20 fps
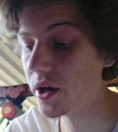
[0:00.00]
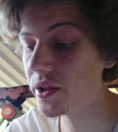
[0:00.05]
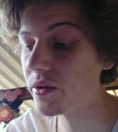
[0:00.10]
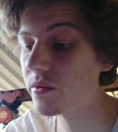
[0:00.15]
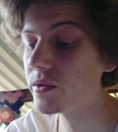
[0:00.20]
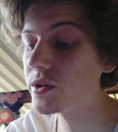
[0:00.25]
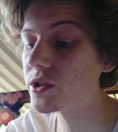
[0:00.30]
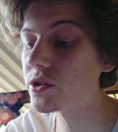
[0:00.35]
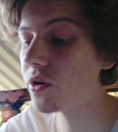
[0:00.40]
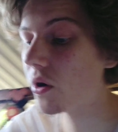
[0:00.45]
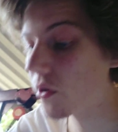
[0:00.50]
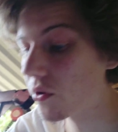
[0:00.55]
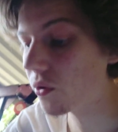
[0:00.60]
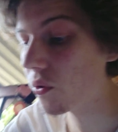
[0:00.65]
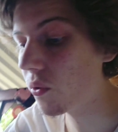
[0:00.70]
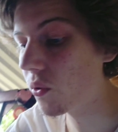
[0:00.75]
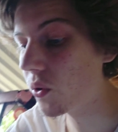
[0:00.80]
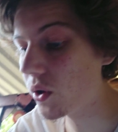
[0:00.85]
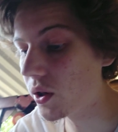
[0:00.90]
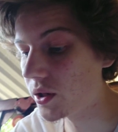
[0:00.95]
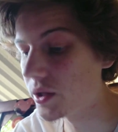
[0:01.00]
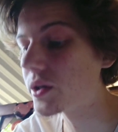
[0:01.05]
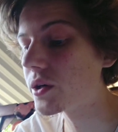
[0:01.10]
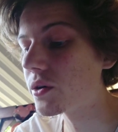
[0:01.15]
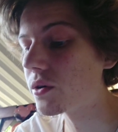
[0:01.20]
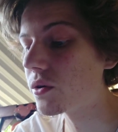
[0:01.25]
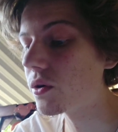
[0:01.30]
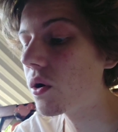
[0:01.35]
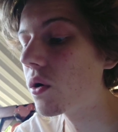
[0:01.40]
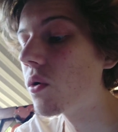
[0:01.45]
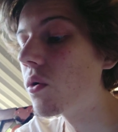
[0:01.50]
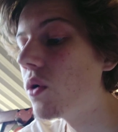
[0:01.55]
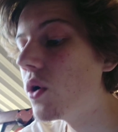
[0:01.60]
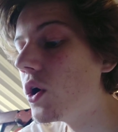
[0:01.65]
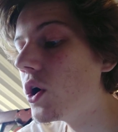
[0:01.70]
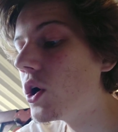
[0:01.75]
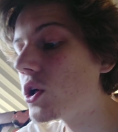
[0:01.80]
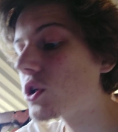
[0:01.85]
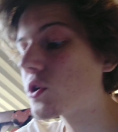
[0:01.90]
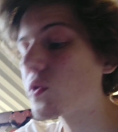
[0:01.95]
There is no oil in it at all,
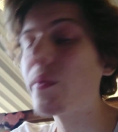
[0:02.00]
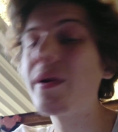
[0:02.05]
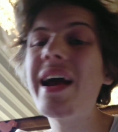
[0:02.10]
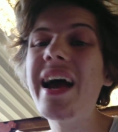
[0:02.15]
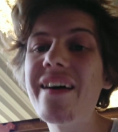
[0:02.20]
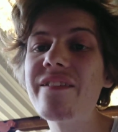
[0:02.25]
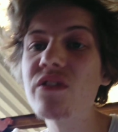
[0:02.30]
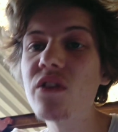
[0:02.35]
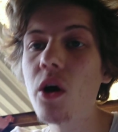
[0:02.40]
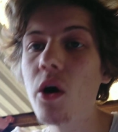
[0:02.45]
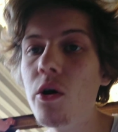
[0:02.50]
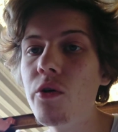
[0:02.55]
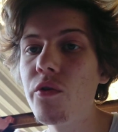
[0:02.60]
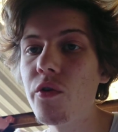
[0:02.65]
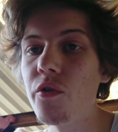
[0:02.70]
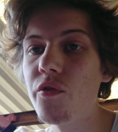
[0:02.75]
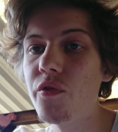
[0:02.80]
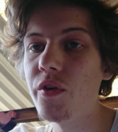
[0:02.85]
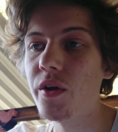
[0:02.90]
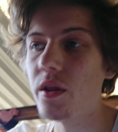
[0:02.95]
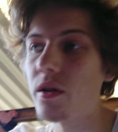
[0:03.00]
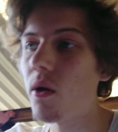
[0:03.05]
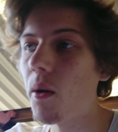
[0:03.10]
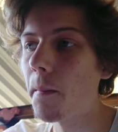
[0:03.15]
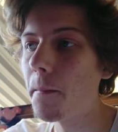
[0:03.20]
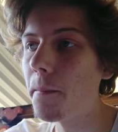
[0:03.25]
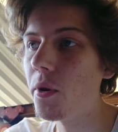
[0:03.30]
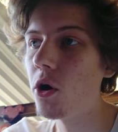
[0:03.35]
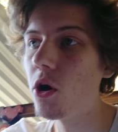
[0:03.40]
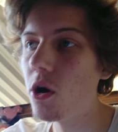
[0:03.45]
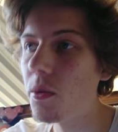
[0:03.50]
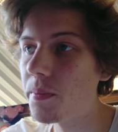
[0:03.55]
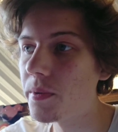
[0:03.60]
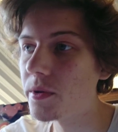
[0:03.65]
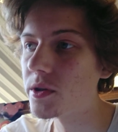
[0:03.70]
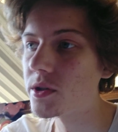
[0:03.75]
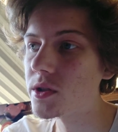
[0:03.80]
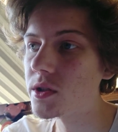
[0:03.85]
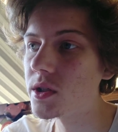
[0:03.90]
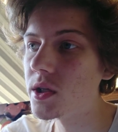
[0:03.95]
so we have to overfill it on
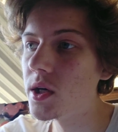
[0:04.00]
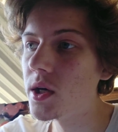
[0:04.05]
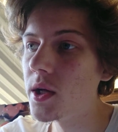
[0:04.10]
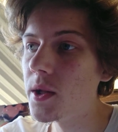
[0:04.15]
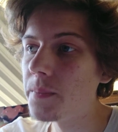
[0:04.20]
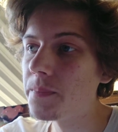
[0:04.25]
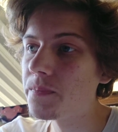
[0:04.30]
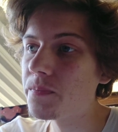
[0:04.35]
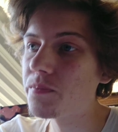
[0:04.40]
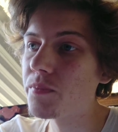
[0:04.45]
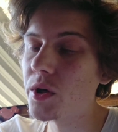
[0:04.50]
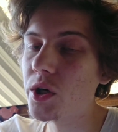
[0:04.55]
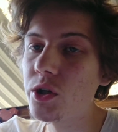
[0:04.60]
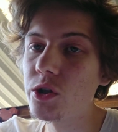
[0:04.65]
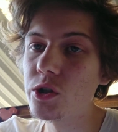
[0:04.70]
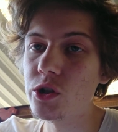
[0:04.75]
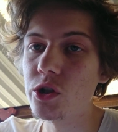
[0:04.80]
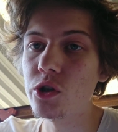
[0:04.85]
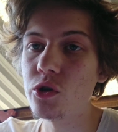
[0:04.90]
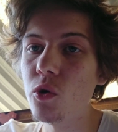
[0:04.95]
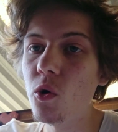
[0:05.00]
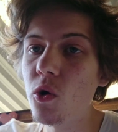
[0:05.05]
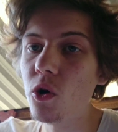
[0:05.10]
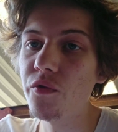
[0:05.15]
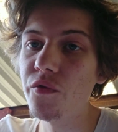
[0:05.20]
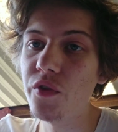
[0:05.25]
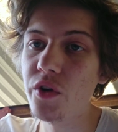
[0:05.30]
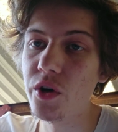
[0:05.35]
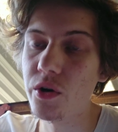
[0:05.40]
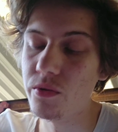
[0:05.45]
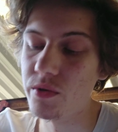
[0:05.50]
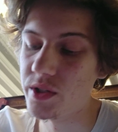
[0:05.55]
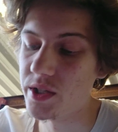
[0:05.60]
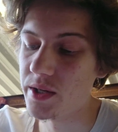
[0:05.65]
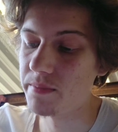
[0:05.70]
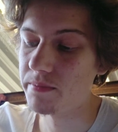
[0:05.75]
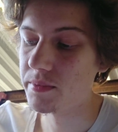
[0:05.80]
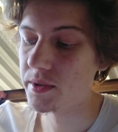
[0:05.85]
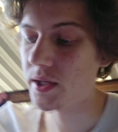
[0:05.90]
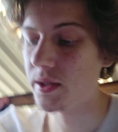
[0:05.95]
purpose because the torque converter is
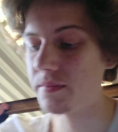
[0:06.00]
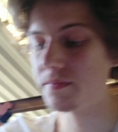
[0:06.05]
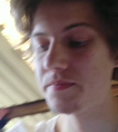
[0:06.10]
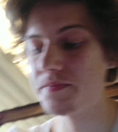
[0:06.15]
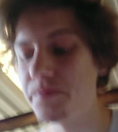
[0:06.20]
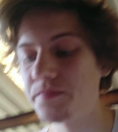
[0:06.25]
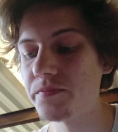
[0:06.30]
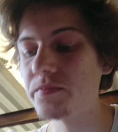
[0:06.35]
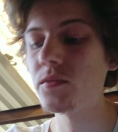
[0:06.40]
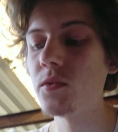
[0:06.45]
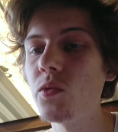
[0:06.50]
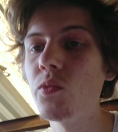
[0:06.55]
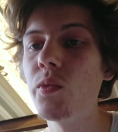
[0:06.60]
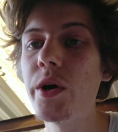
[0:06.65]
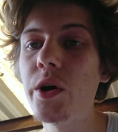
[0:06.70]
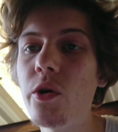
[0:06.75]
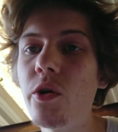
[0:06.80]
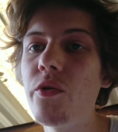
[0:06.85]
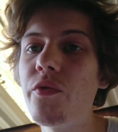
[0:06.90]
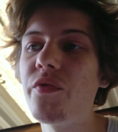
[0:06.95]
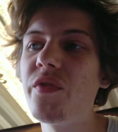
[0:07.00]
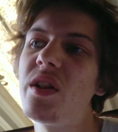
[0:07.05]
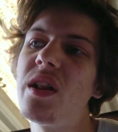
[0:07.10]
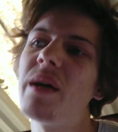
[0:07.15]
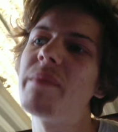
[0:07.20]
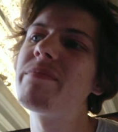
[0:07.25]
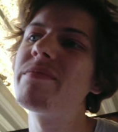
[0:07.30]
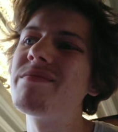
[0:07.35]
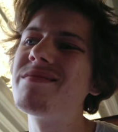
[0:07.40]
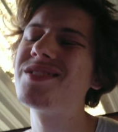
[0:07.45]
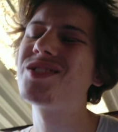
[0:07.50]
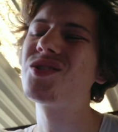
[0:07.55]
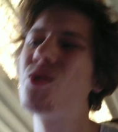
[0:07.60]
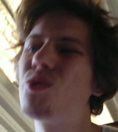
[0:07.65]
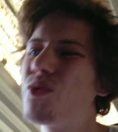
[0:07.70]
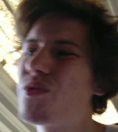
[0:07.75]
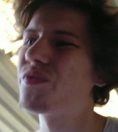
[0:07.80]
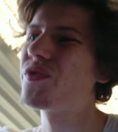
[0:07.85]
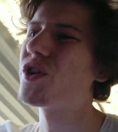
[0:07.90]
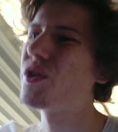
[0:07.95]
empty. We could fill up the torque
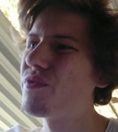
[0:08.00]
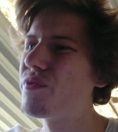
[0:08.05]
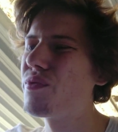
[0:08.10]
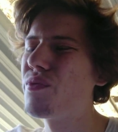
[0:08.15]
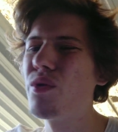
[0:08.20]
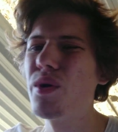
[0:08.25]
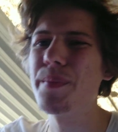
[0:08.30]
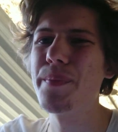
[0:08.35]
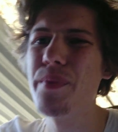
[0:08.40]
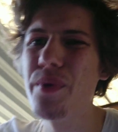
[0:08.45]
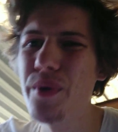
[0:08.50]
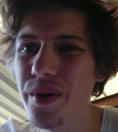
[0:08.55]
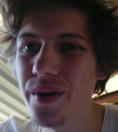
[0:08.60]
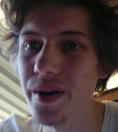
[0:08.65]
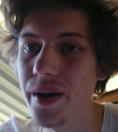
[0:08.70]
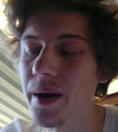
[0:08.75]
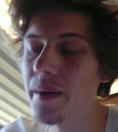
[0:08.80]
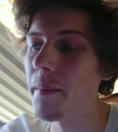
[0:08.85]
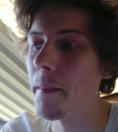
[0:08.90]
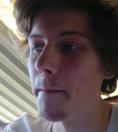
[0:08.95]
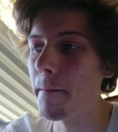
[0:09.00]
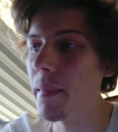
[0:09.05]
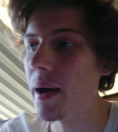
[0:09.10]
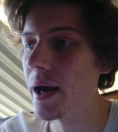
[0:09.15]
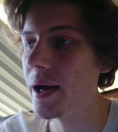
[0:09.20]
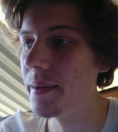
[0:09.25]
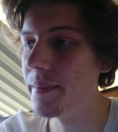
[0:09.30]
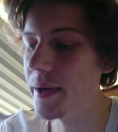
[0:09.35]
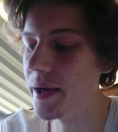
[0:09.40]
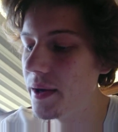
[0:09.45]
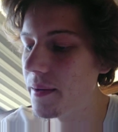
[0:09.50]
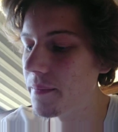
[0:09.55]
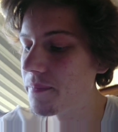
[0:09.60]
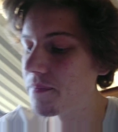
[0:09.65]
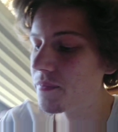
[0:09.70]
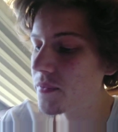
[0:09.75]
converter before we put it in, maybe,